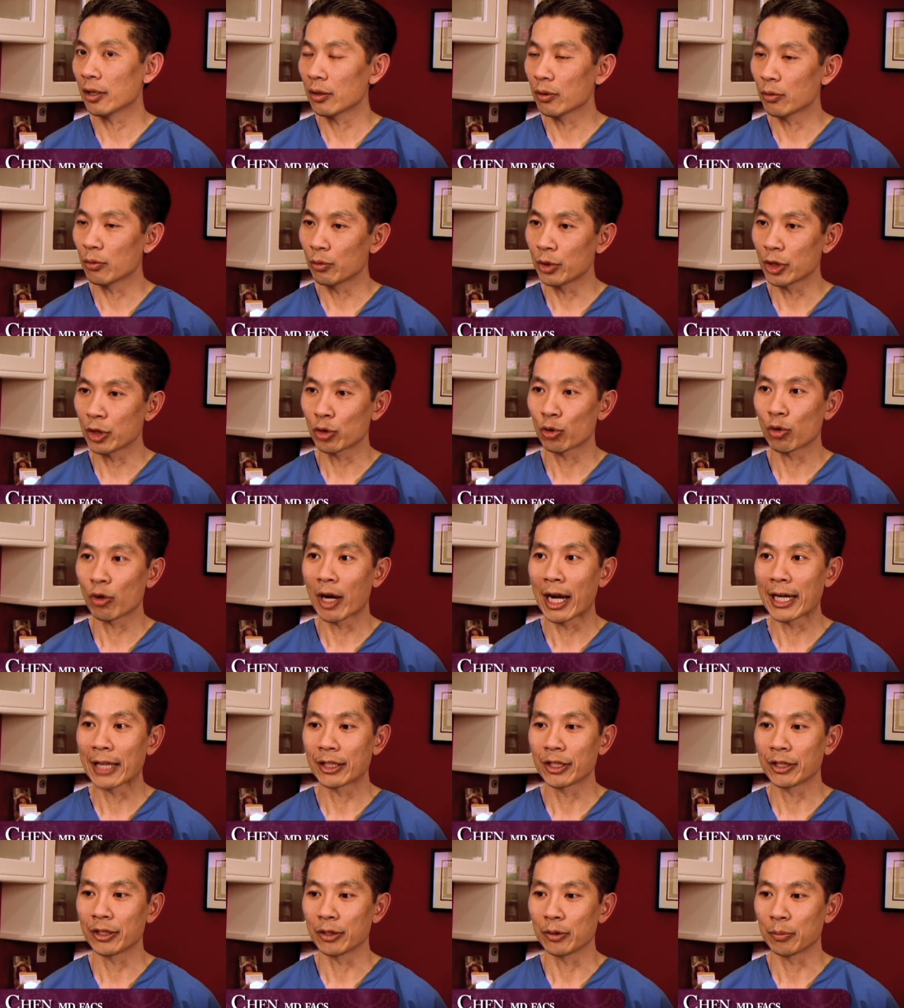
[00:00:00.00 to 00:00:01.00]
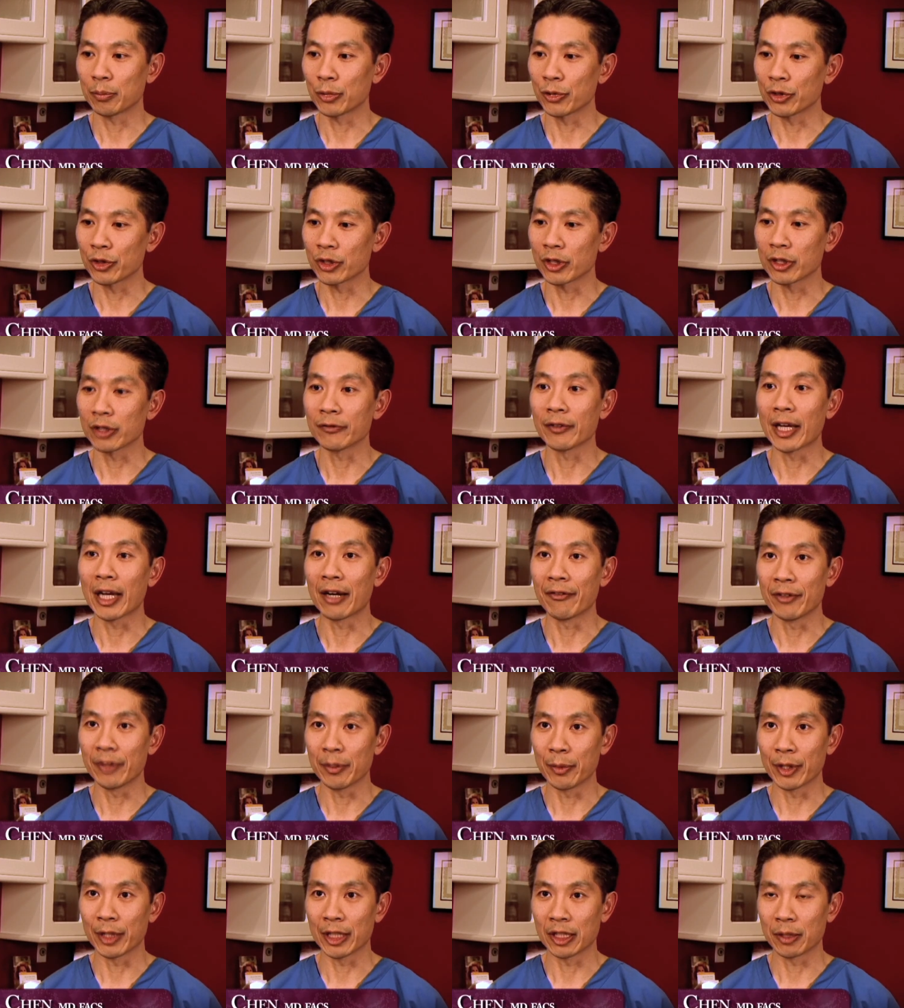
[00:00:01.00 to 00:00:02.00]
we try to preserve
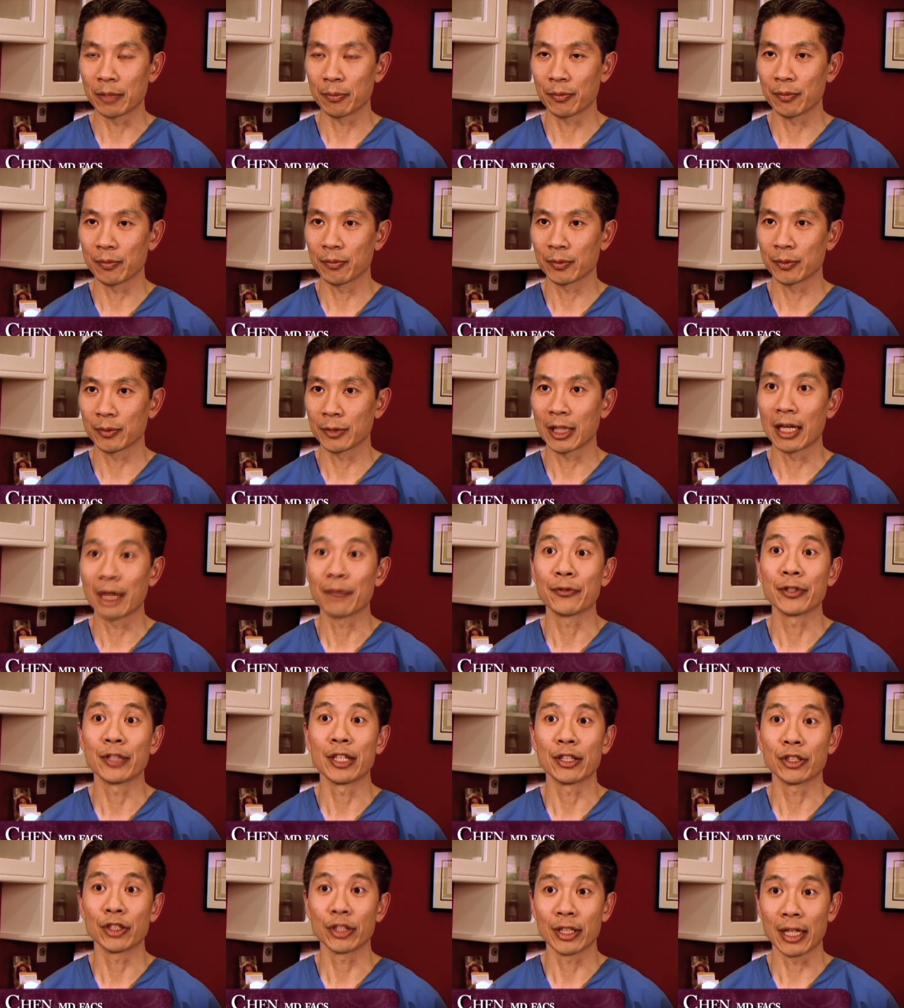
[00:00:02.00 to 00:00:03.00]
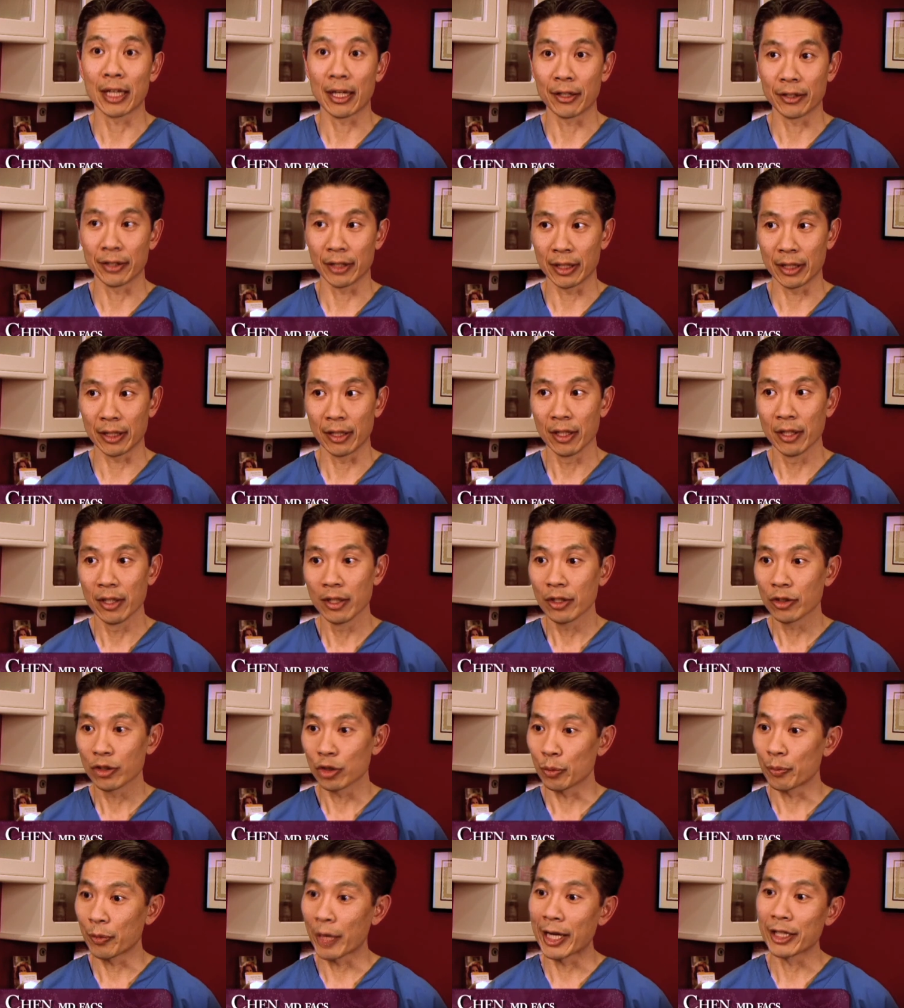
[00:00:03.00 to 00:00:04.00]
everybody's confidentiality.
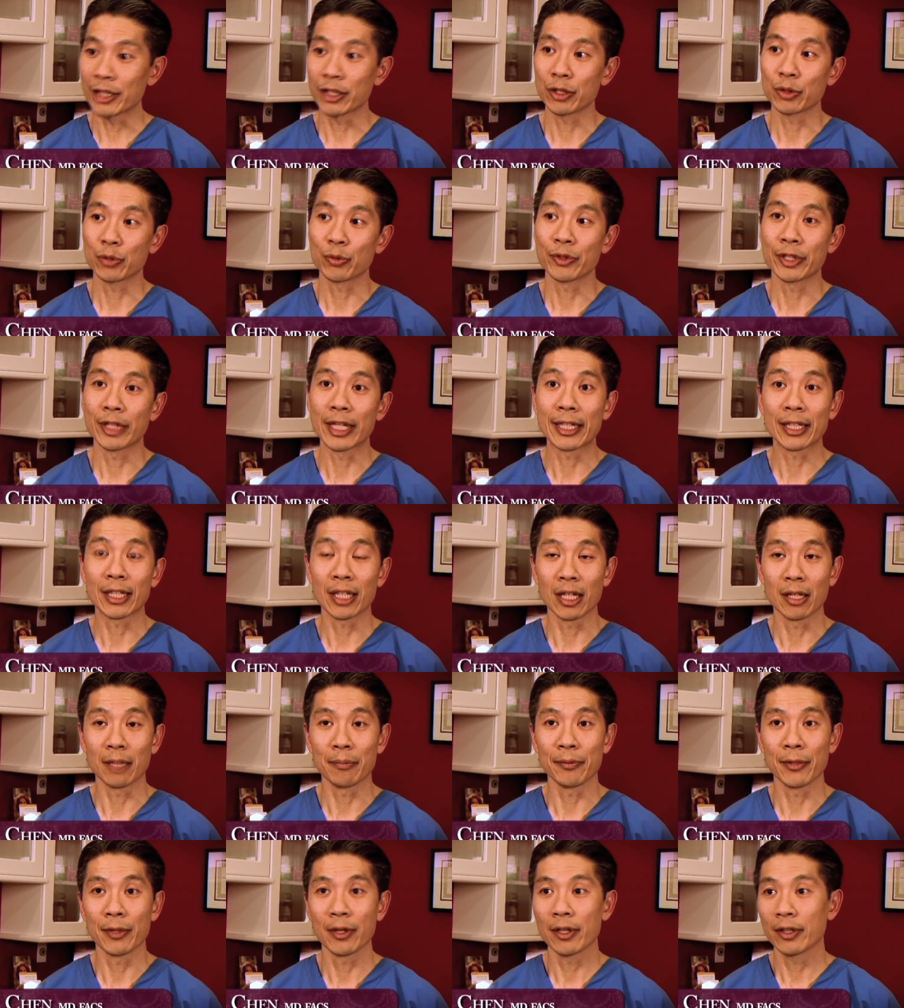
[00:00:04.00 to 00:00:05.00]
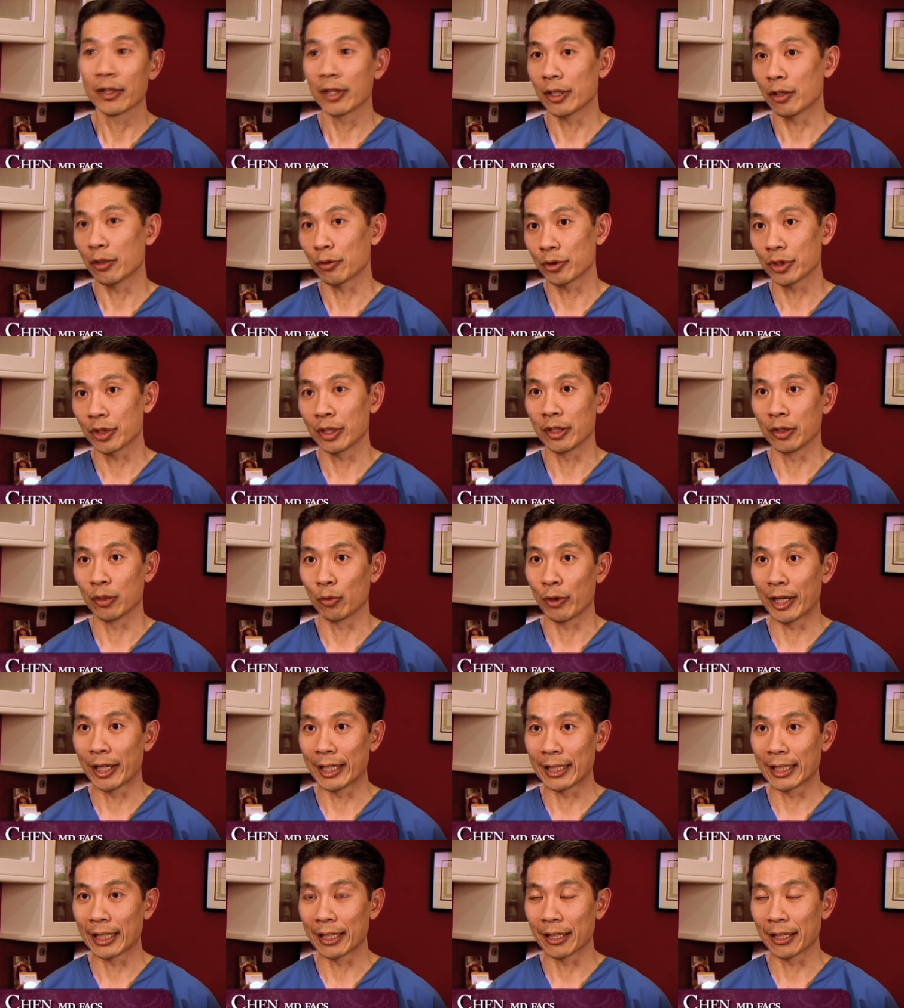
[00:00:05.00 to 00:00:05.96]
So patients, when they come, they don't sit in the waiting